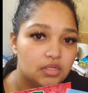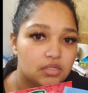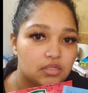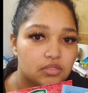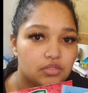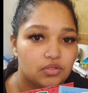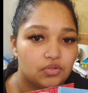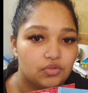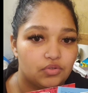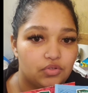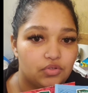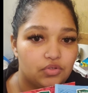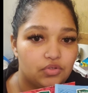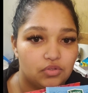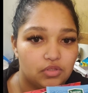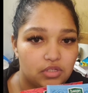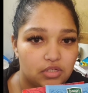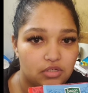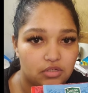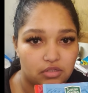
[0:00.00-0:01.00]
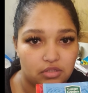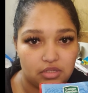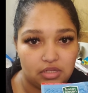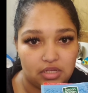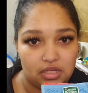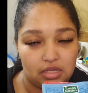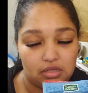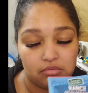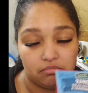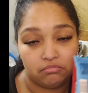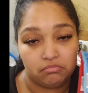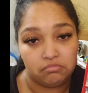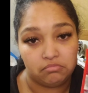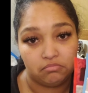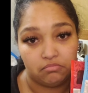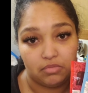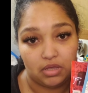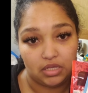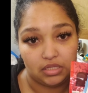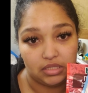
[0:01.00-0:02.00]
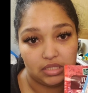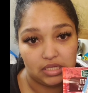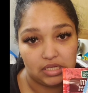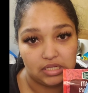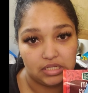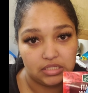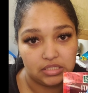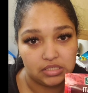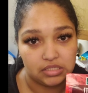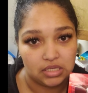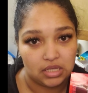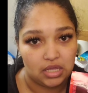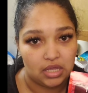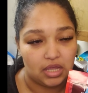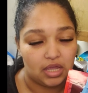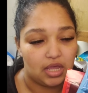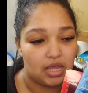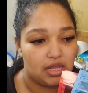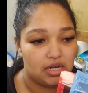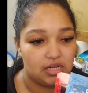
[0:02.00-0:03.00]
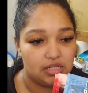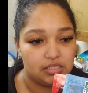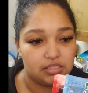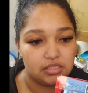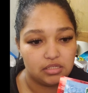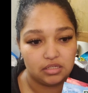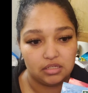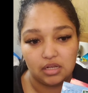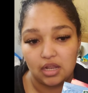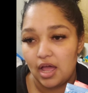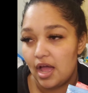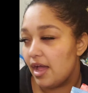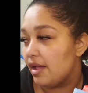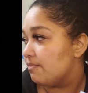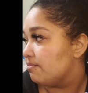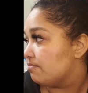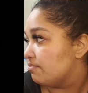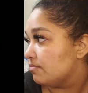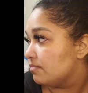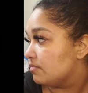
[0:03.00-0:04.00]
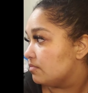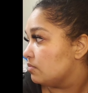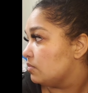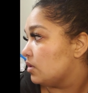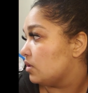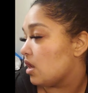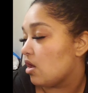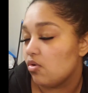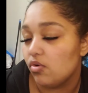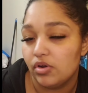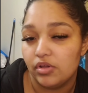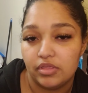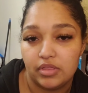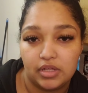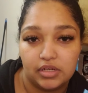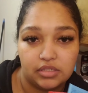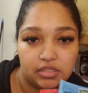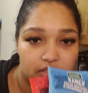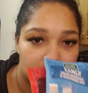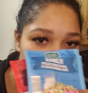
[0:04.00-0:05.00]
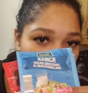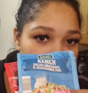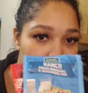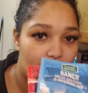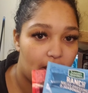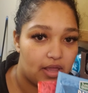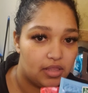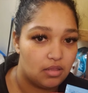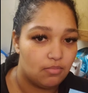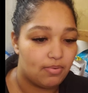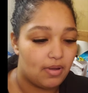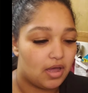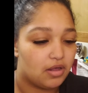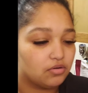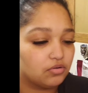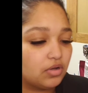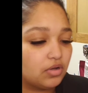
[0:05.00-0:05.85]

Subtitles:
So you literally make these and it's a lot lower than just buying the bottle